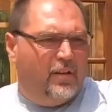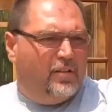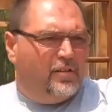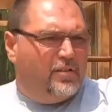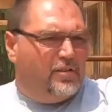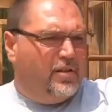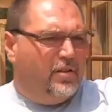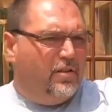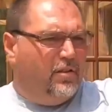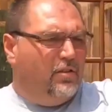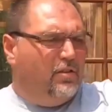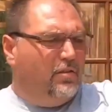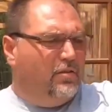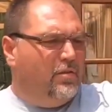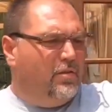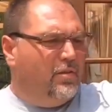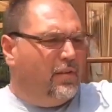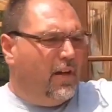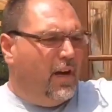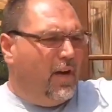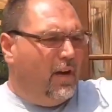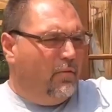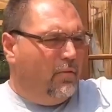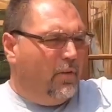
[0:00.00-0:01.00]
So
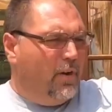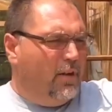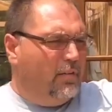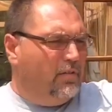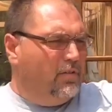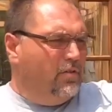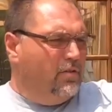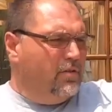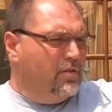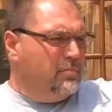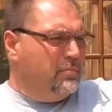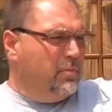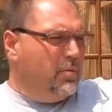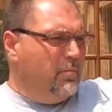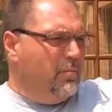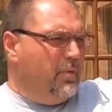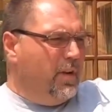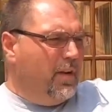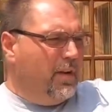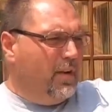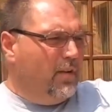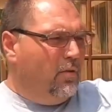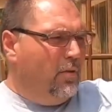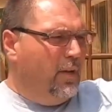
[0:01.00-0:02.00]
what I'll do is put
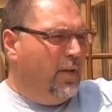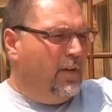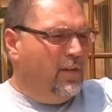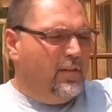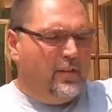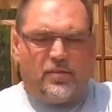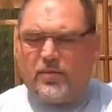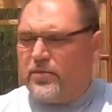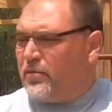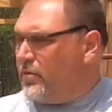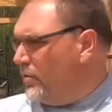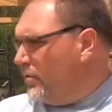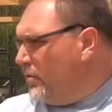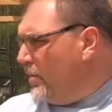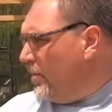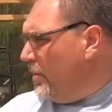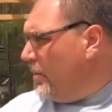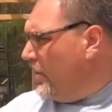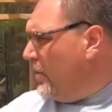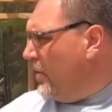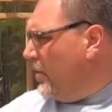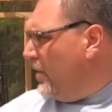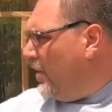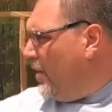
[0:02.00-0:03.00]
my queen
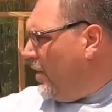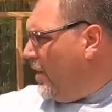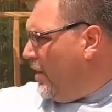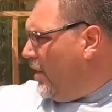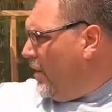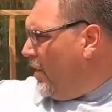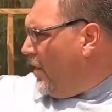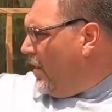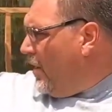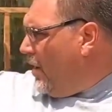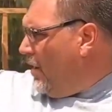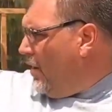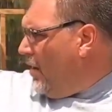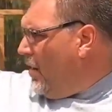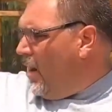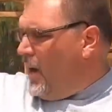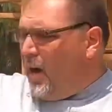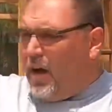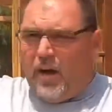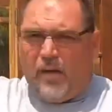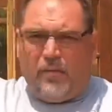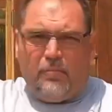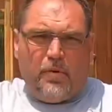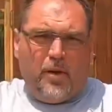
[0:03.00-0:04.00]
extruder
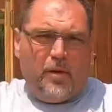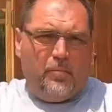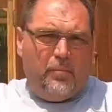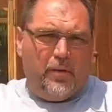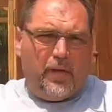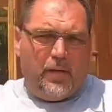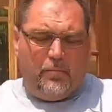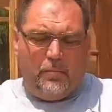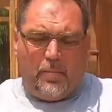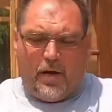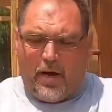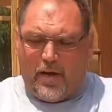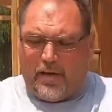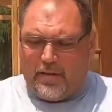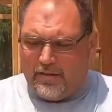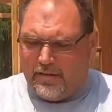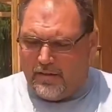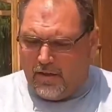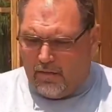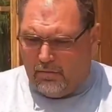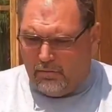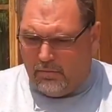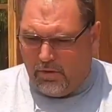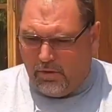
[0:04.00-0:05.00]
on my big box
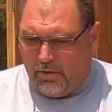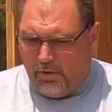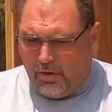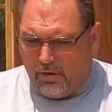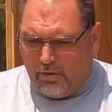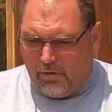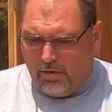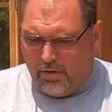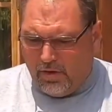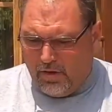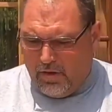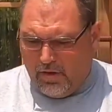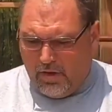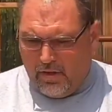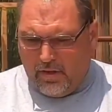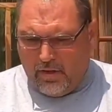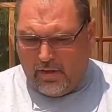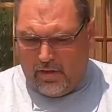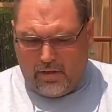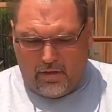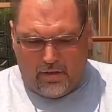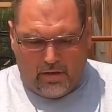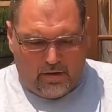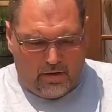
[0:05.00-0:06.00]
down below,
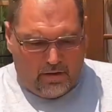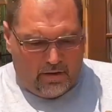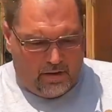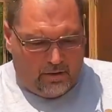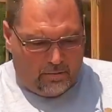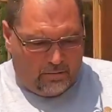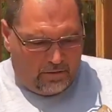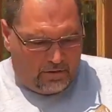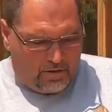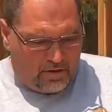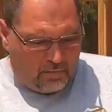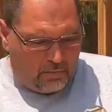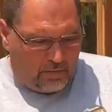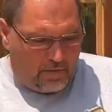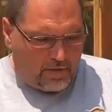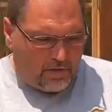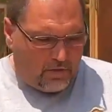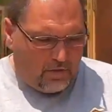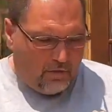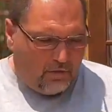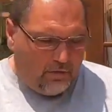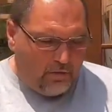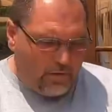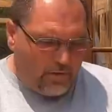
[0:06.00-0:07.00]
and then we'll switch
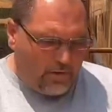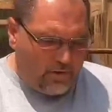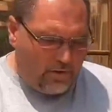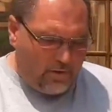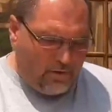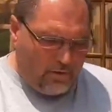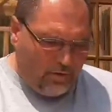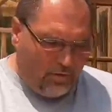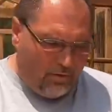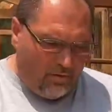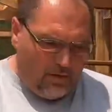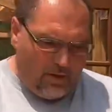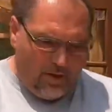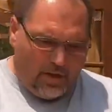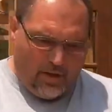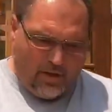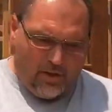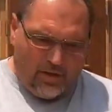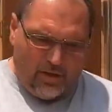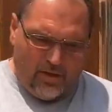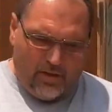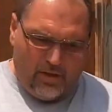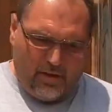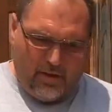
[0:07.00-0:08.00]
over to,
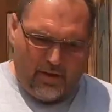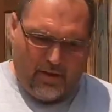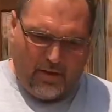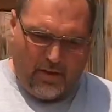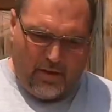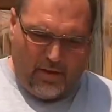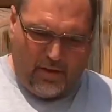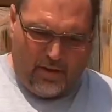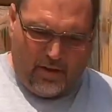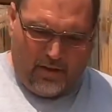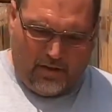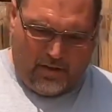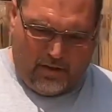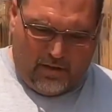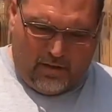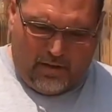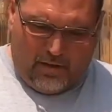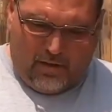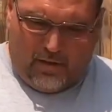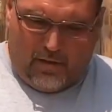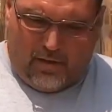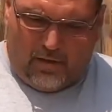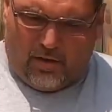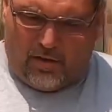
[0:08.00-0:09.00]

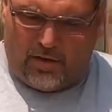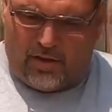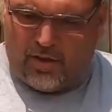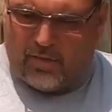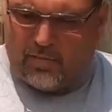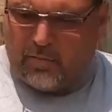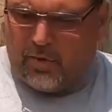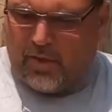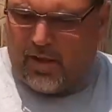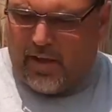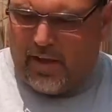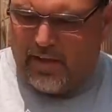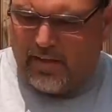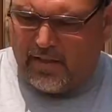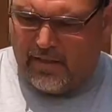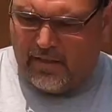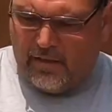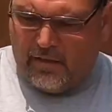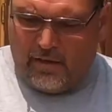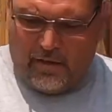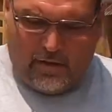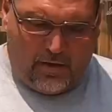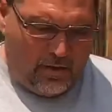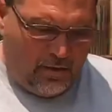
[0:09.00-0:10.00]
or just place
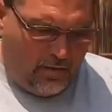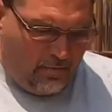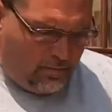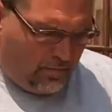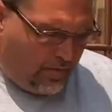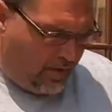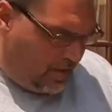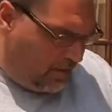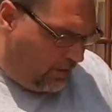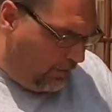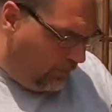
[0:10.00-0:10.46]
this